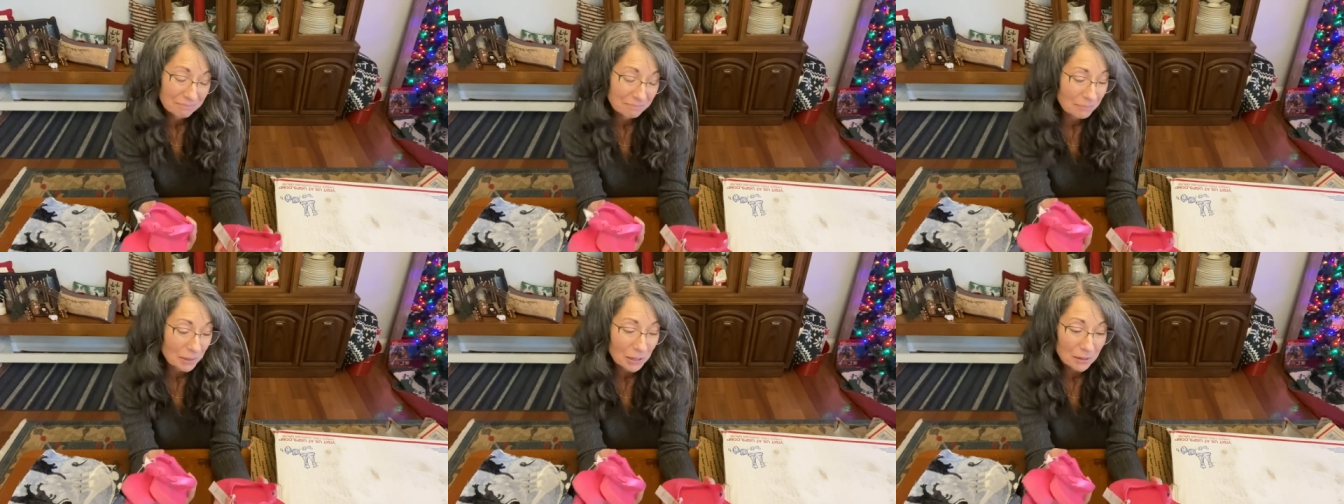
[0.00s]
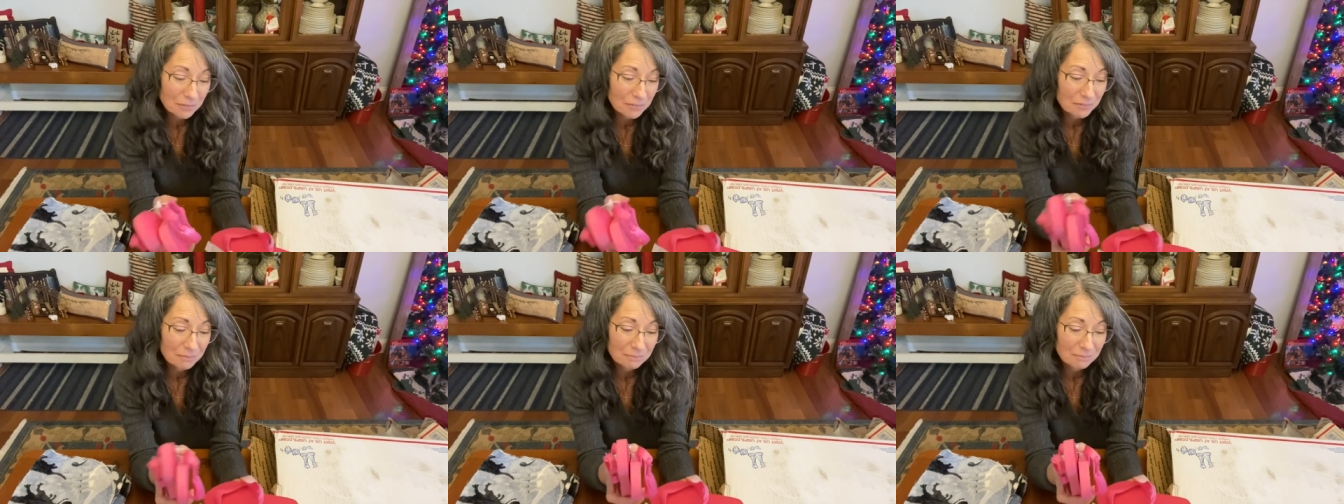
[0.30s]

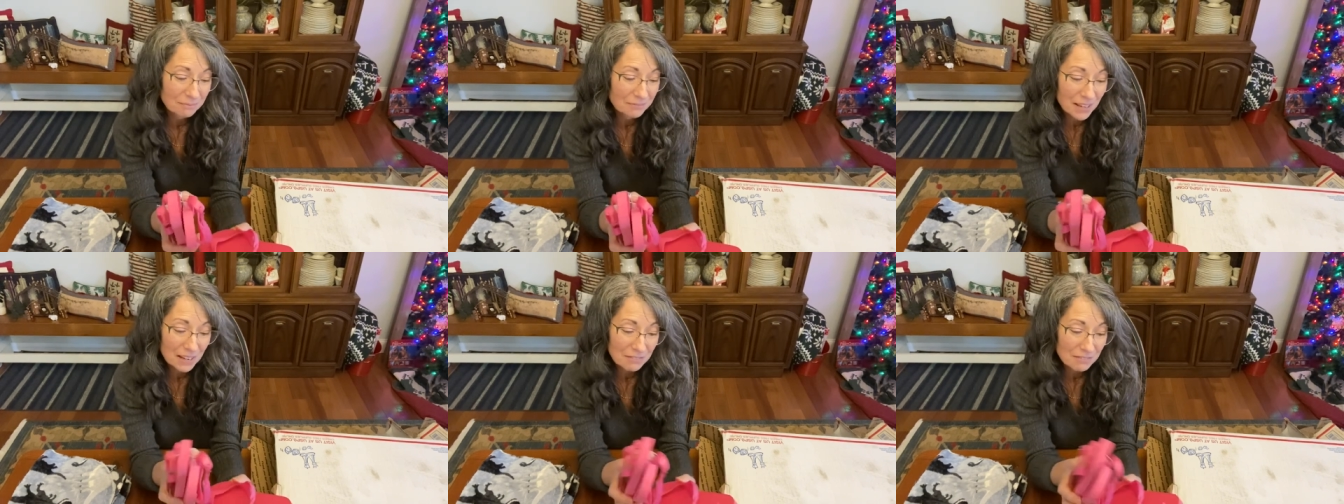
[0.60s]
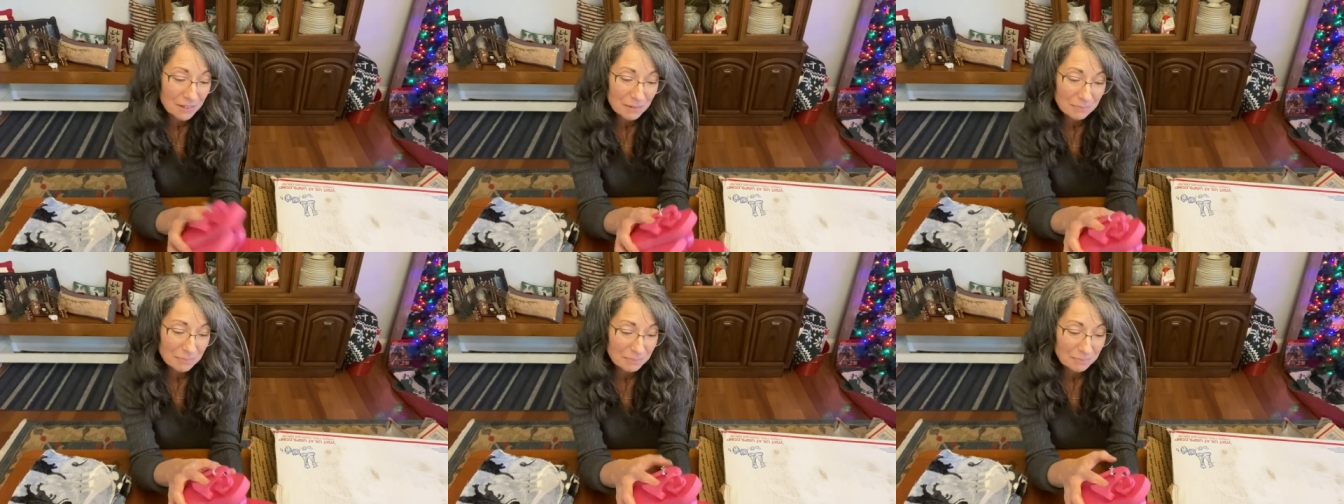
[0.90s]
perf
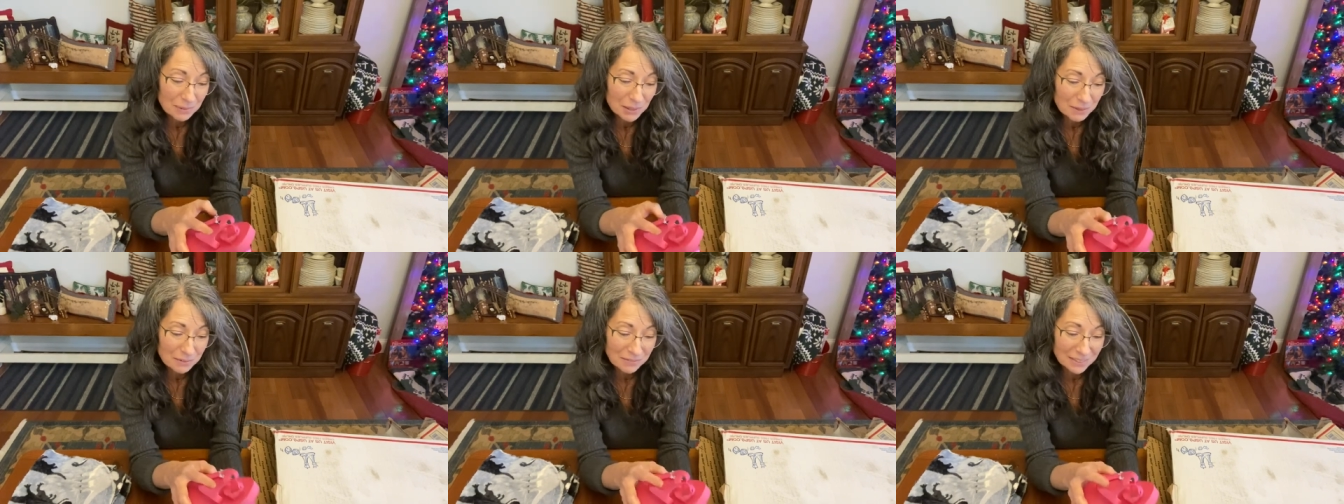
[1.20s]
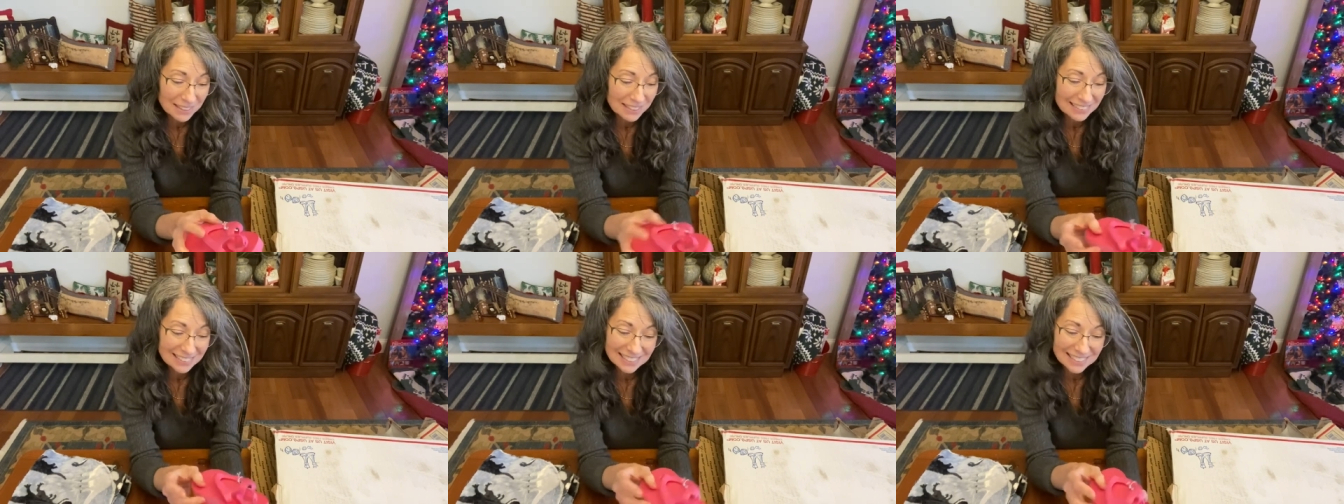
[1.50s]
favorite
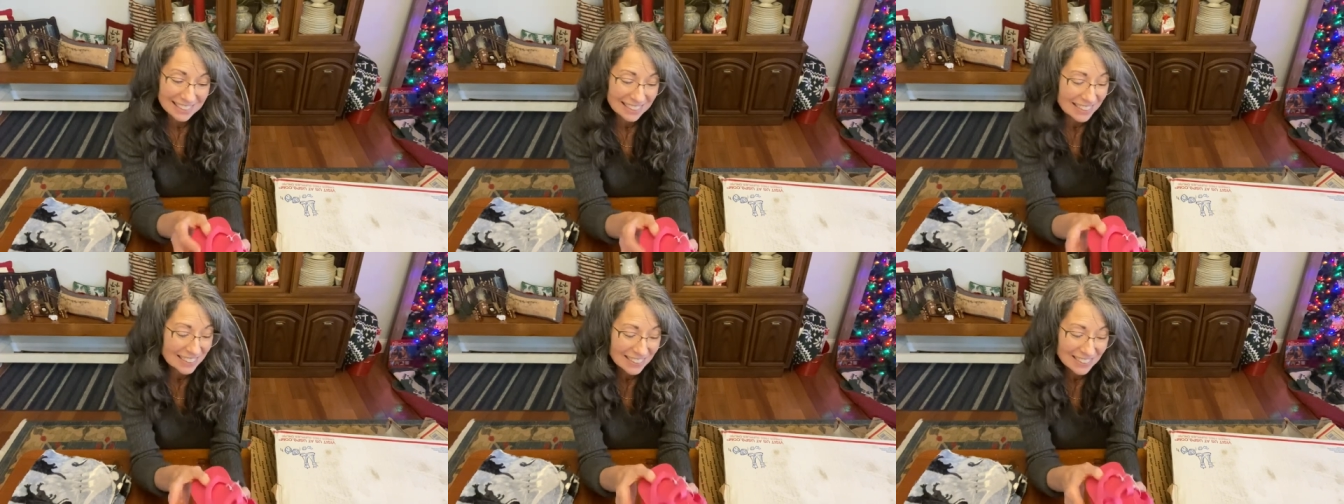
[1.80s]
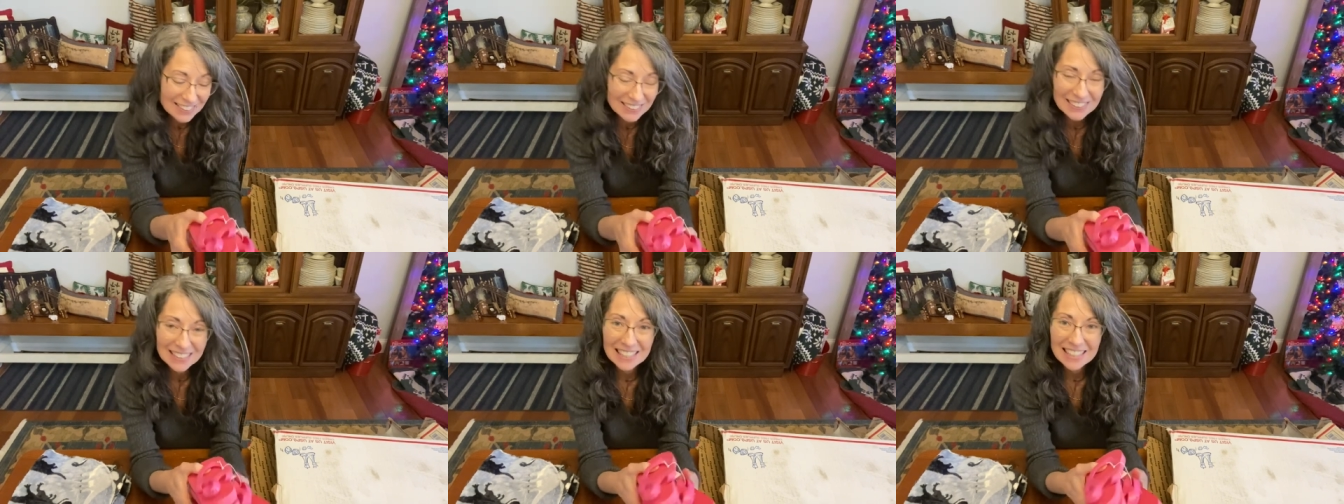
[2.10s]
perfect shoe